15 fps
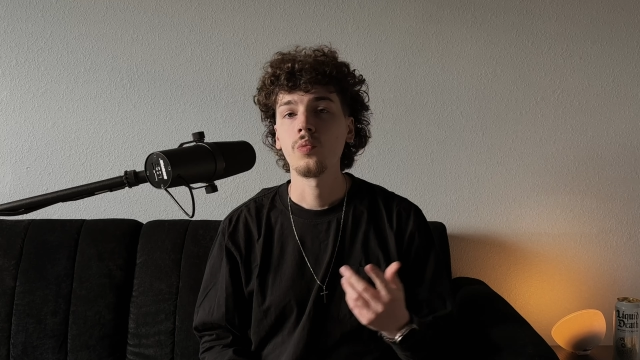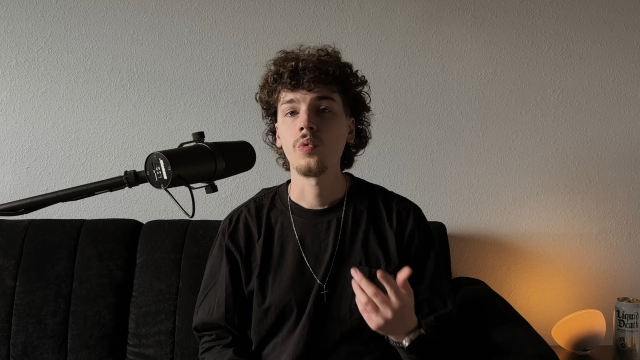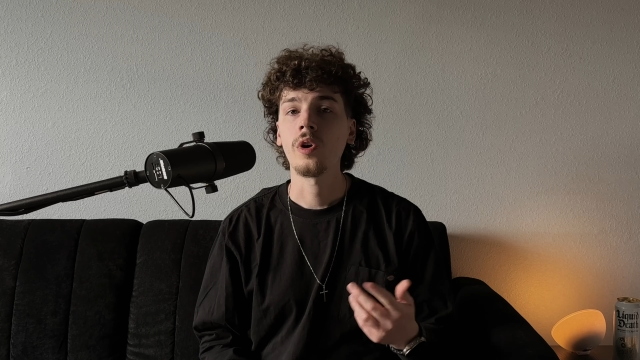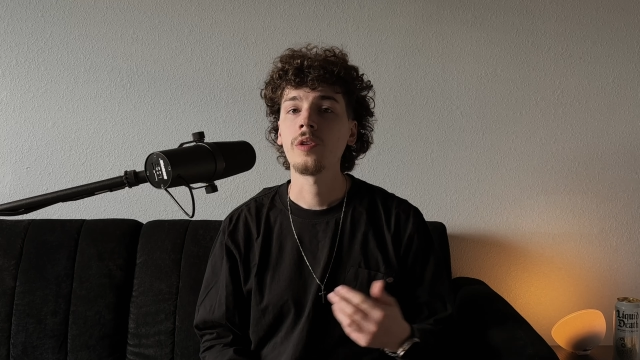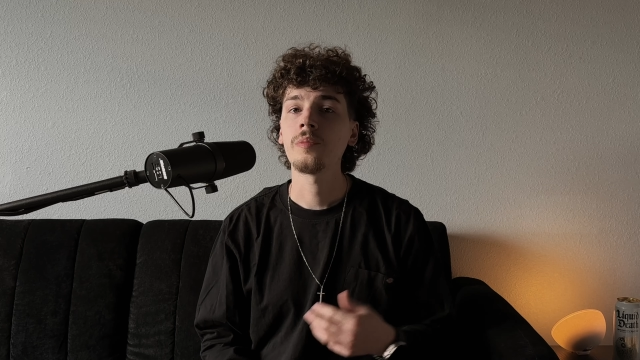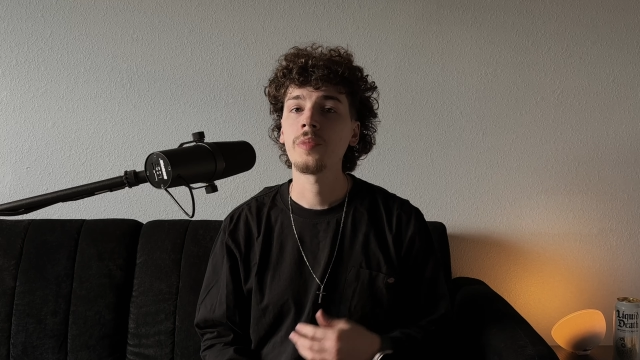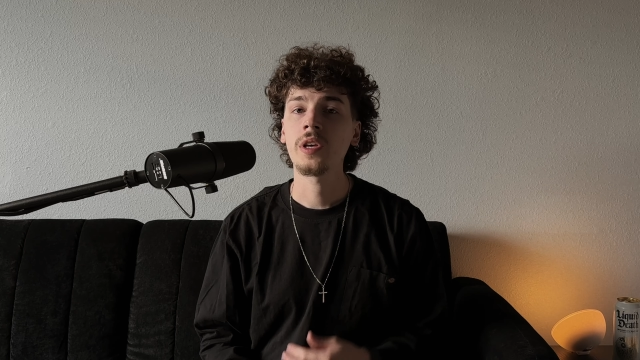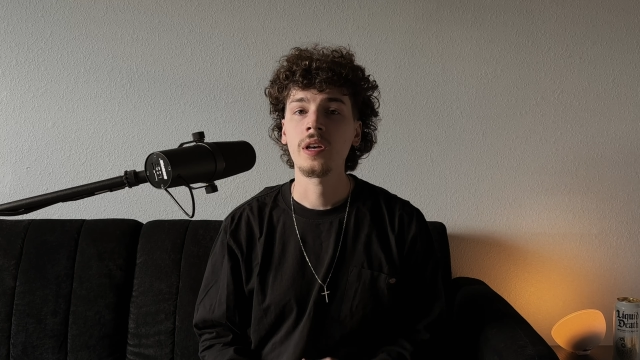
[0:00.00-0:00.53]

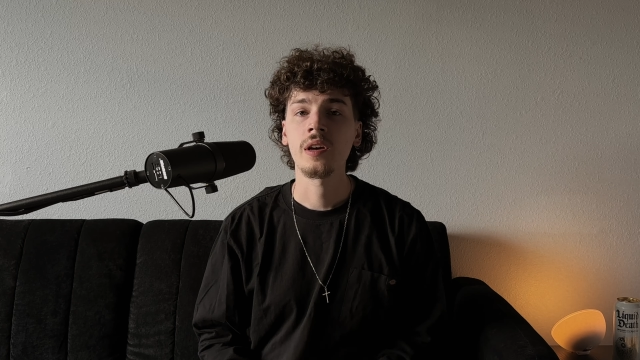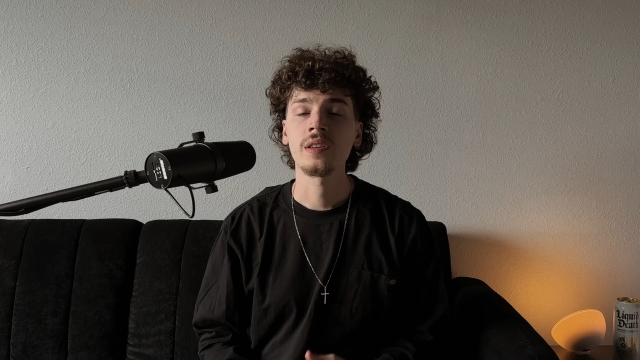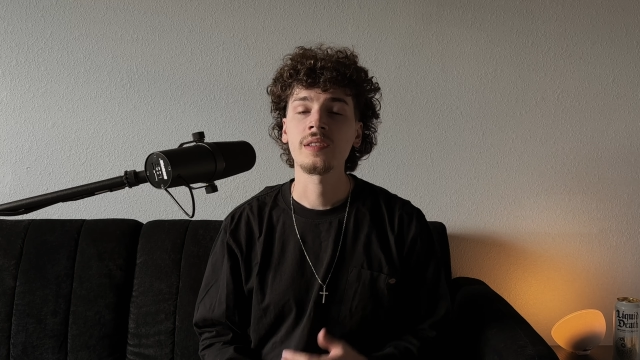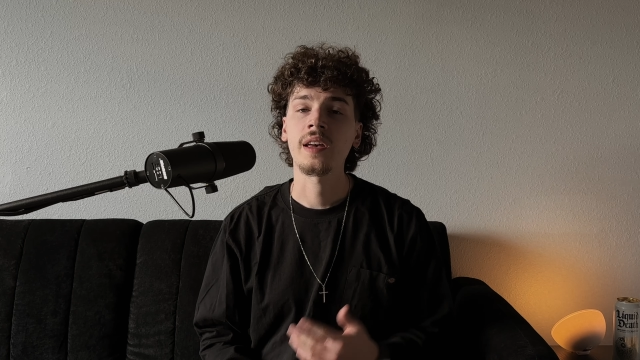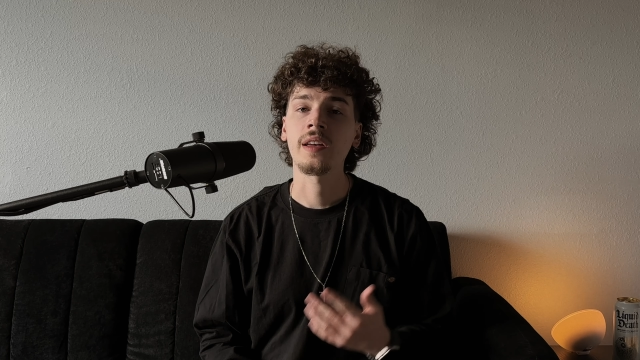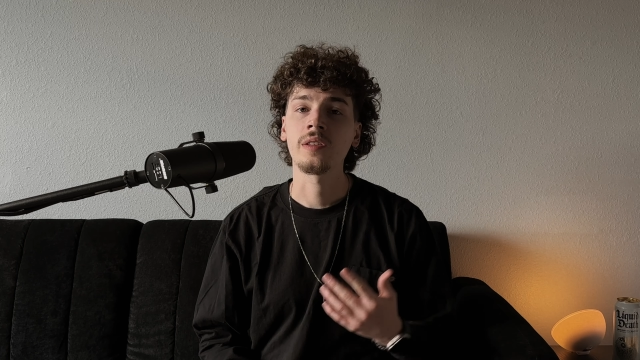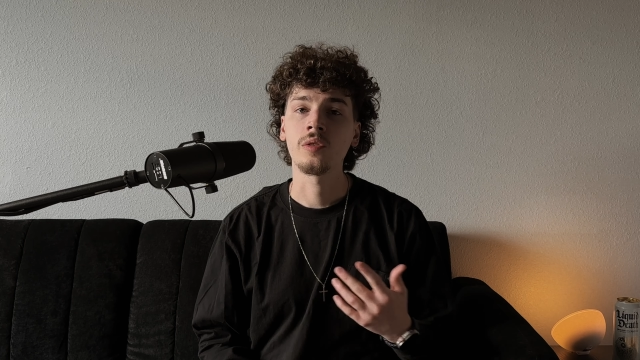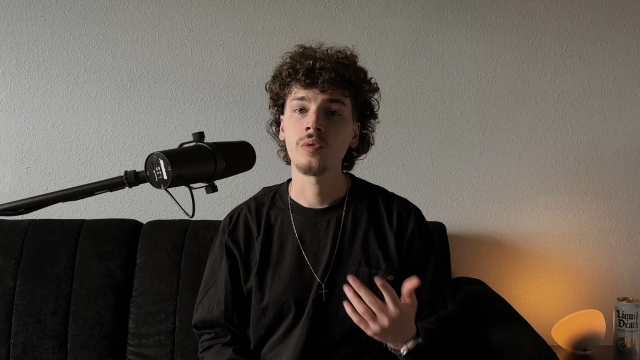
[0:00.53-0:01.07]
One, because
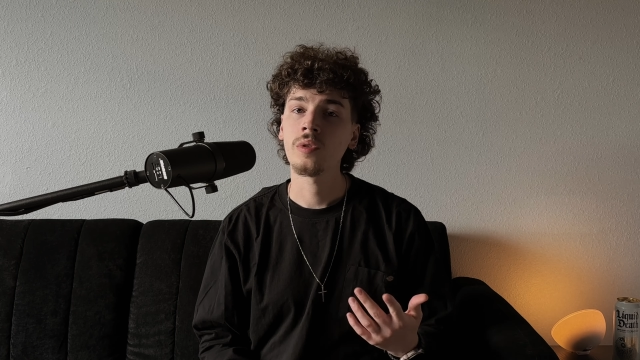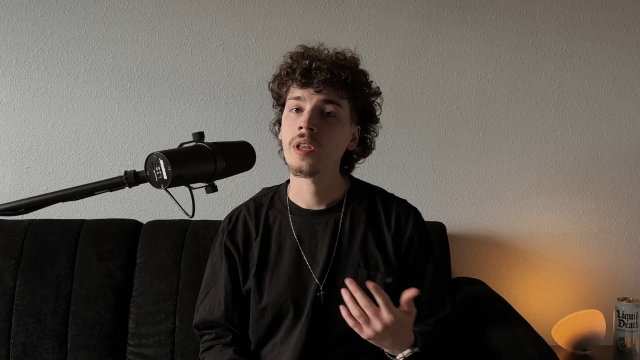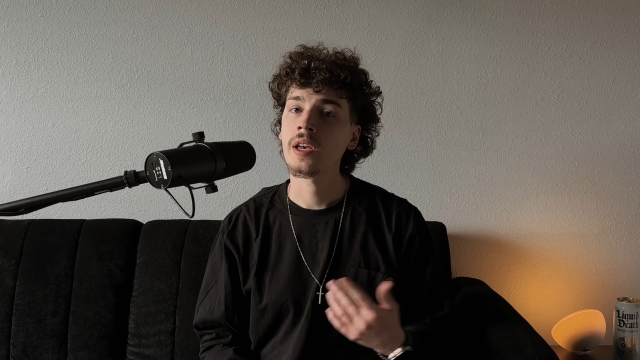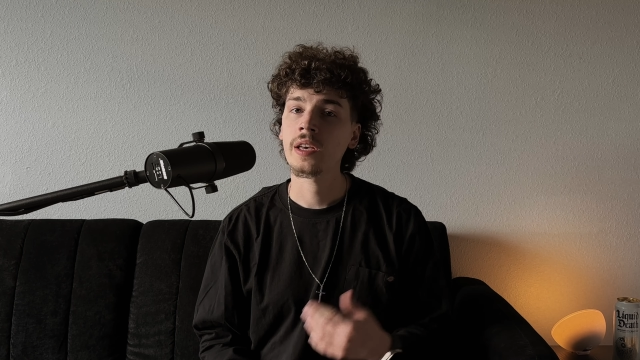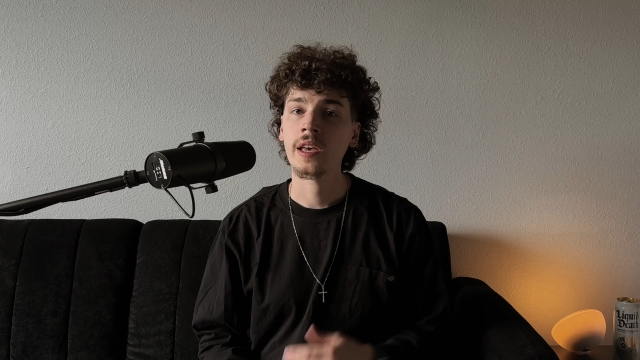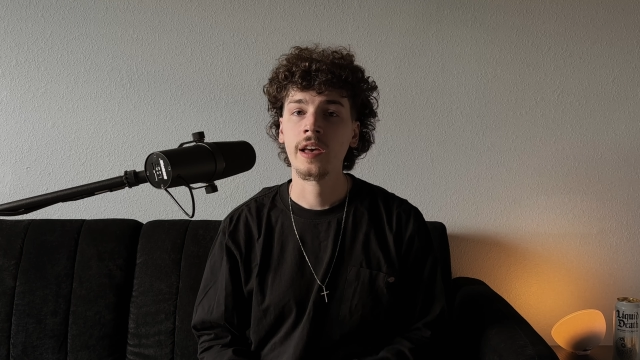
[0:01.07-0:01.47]
I do like